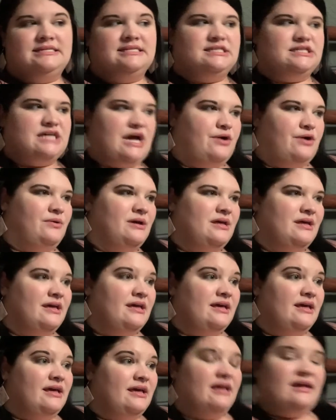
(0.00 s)
So
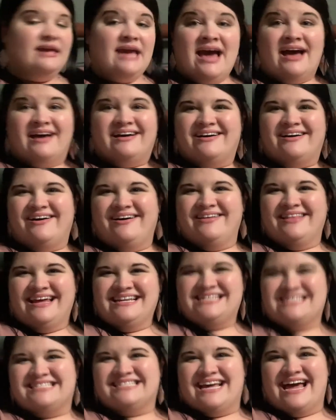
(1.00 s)
yeah, all that
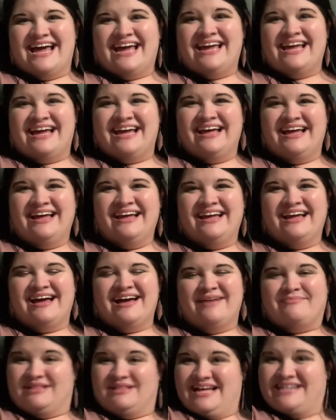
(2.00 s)
to say,
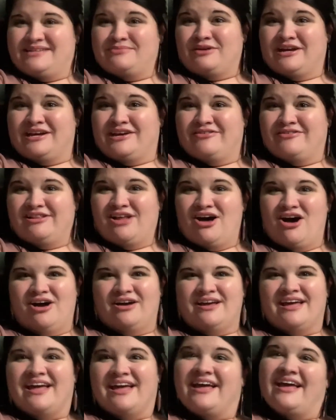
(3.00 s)
I'm glad to bring you
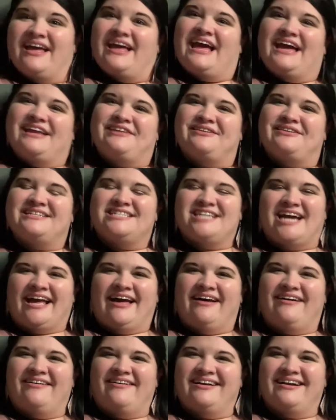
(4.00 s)
along. And you can check
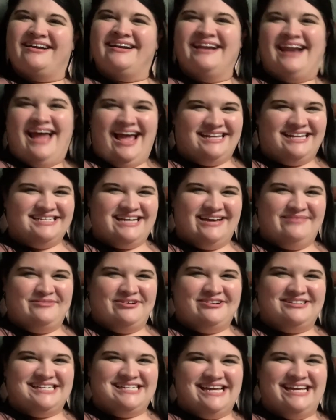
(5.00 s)
out our nighttime
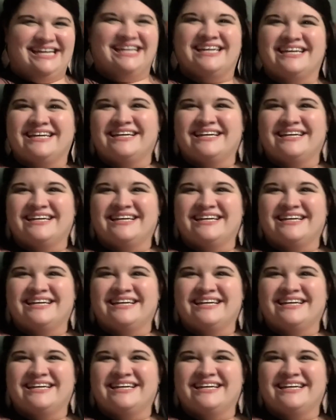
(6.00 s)
routine.